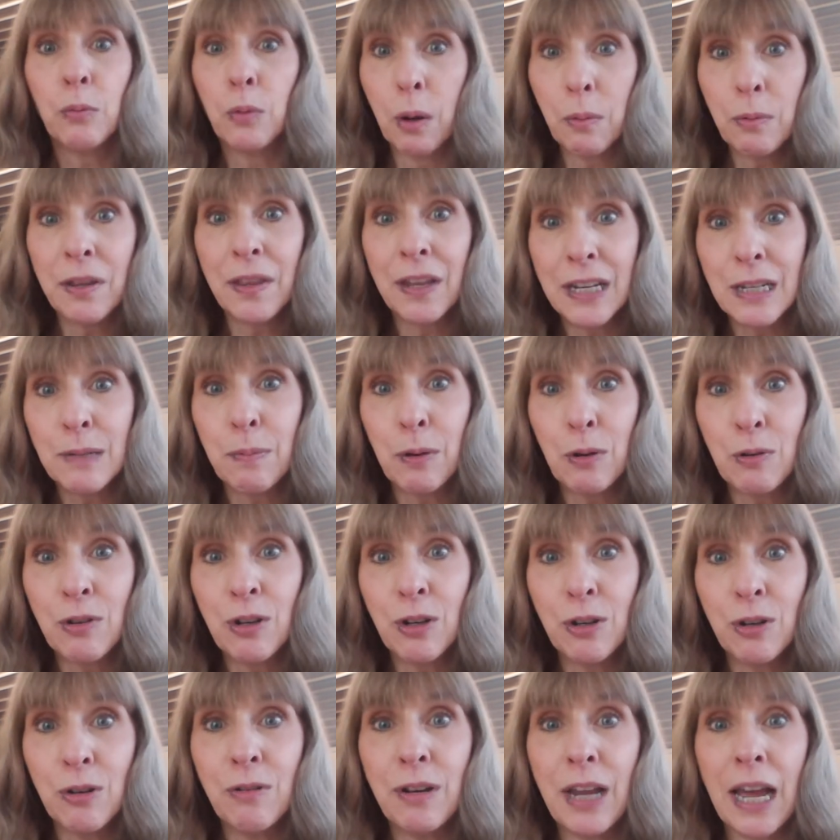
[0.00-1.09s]
What were they supposed to
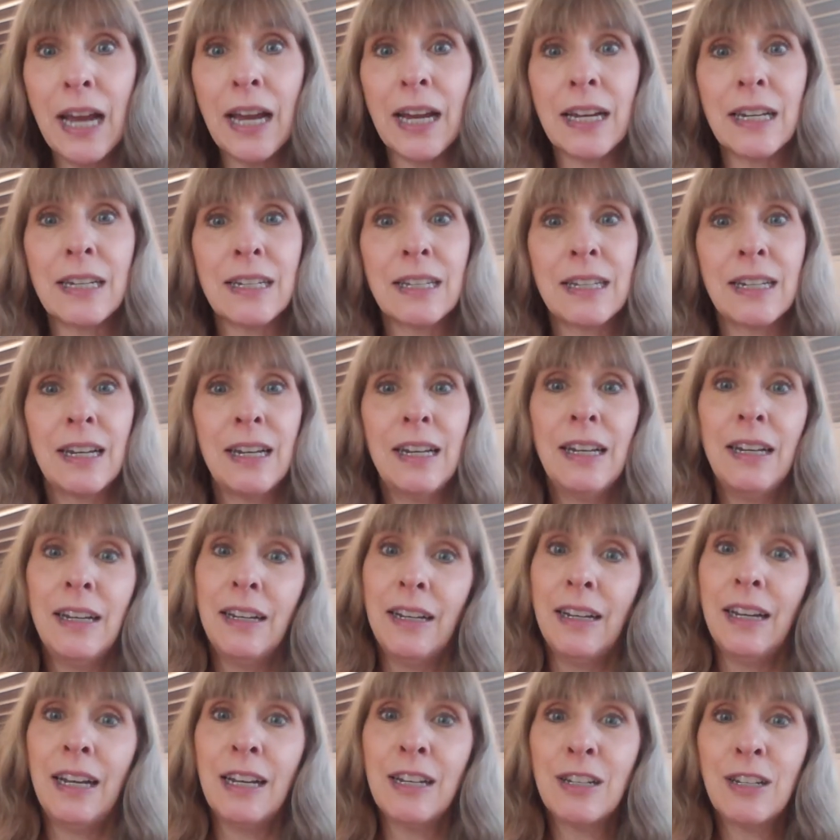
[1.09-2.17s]
do next?
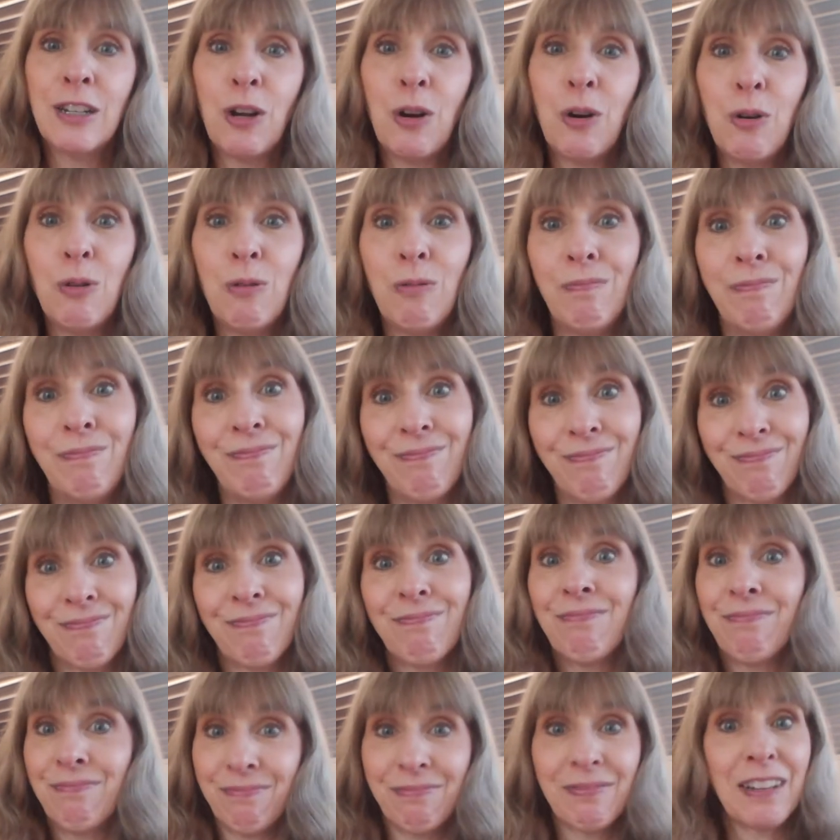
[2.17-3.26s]
And so,
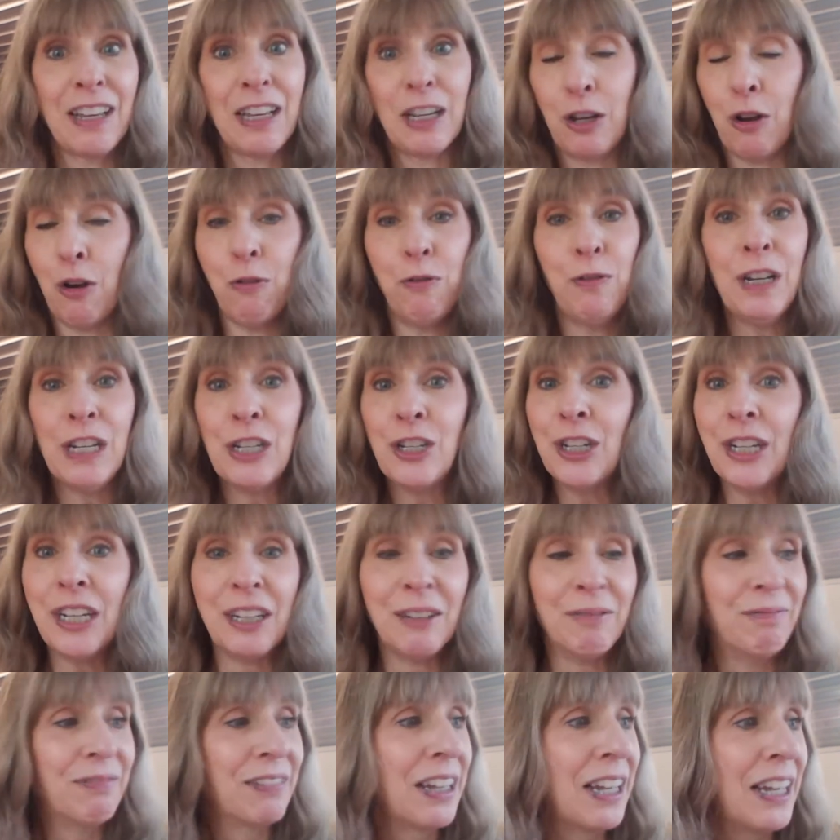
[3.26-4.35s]
go
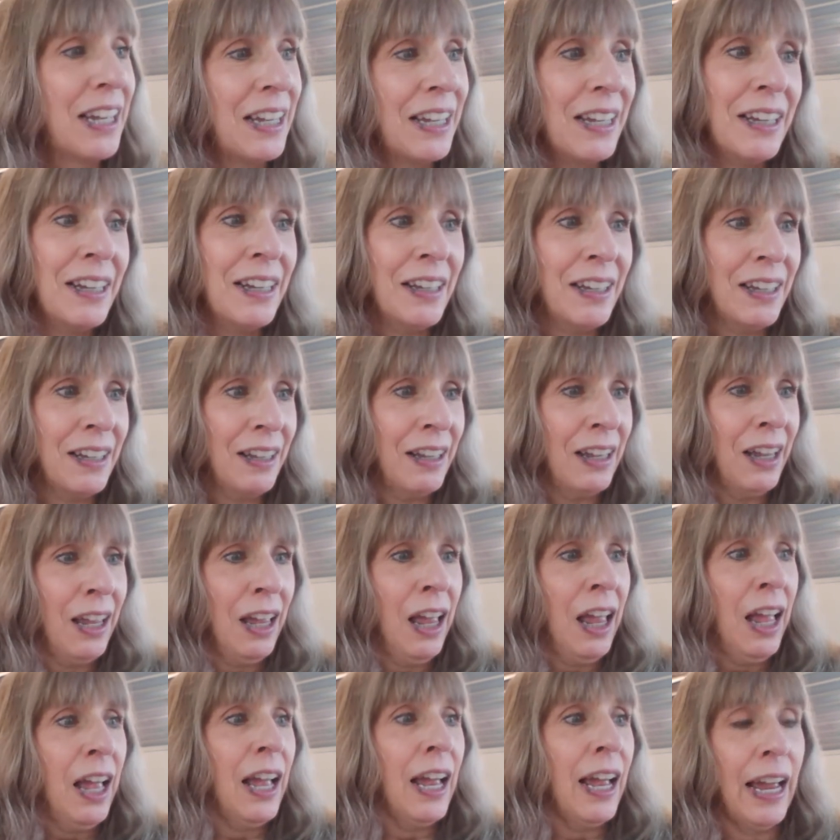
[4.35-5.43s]
fishing.
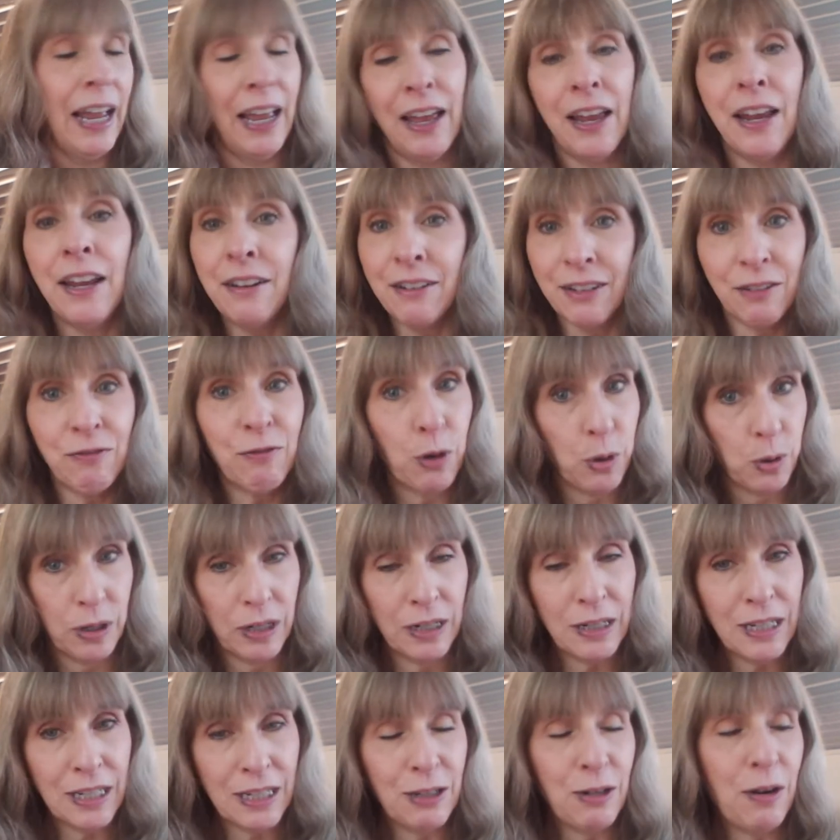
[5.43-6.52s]
And of
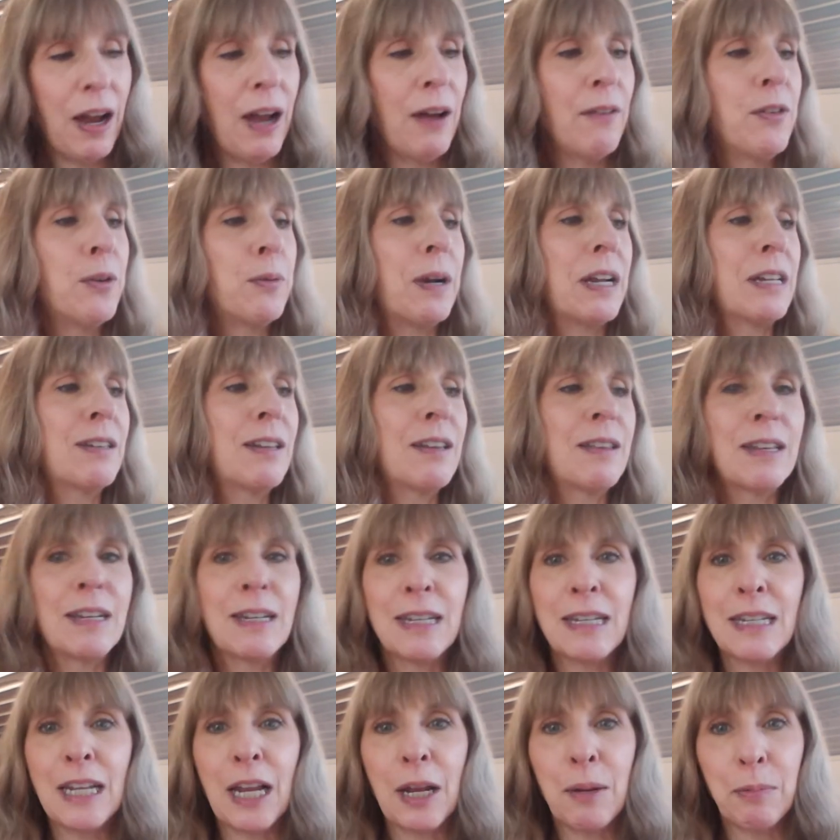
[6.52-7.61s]
course, you have the rest of the
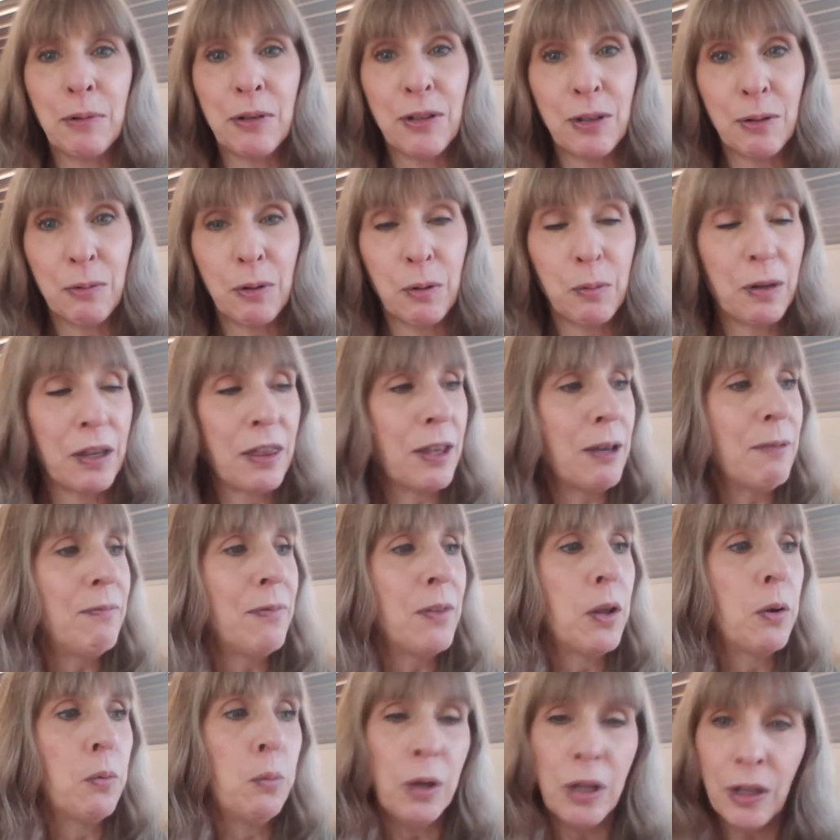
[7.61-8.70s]
disciples that were with him.
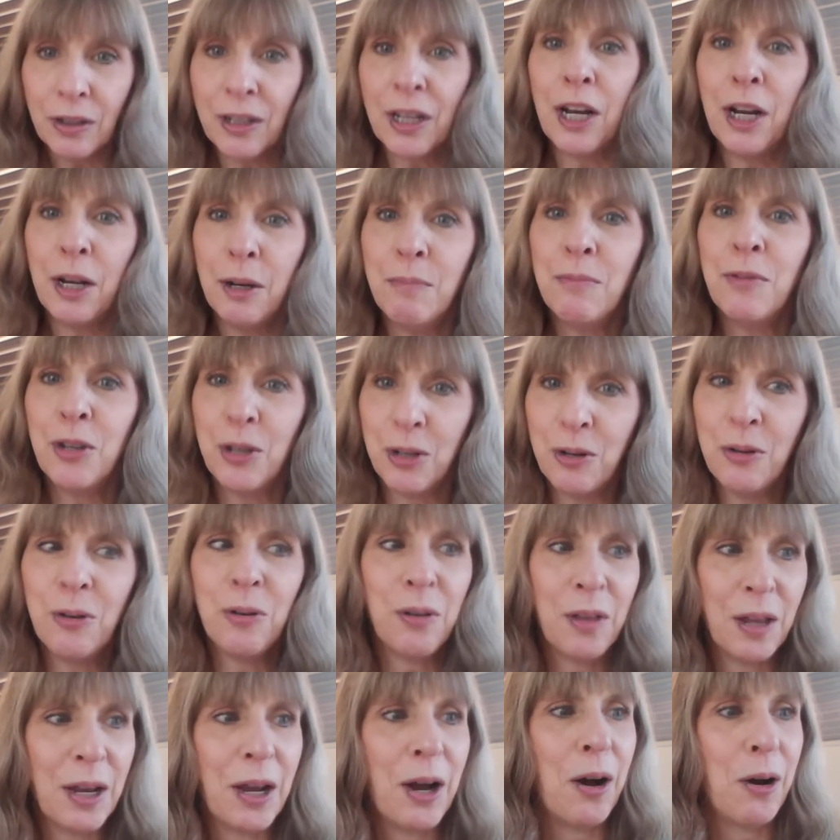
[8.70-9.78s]
We'll come too,
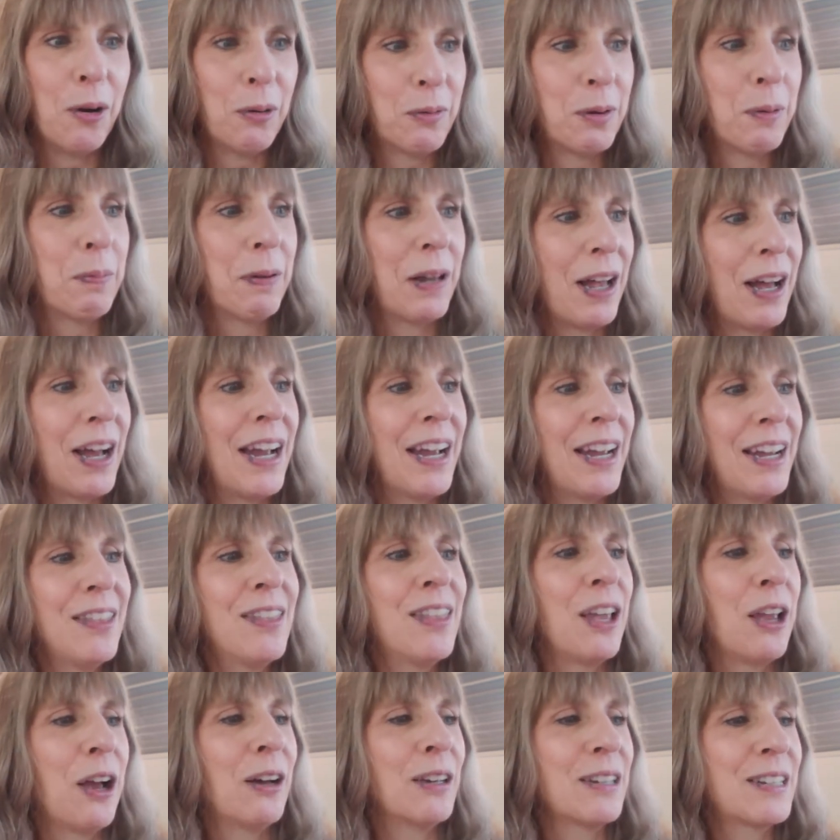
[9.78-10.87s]
they all replied,
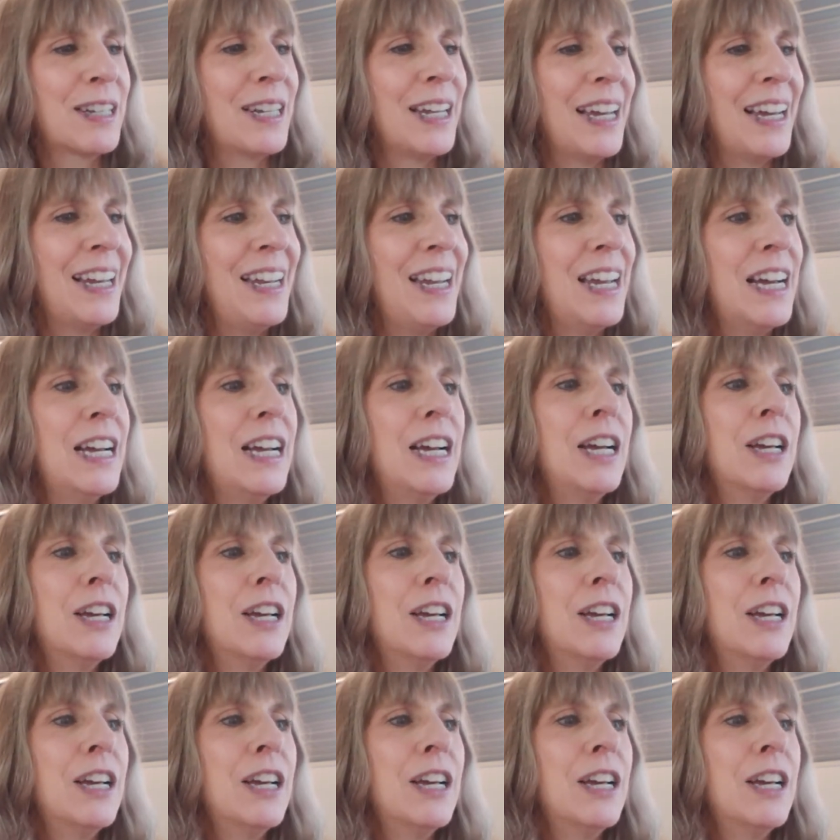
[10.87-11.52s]
they all said.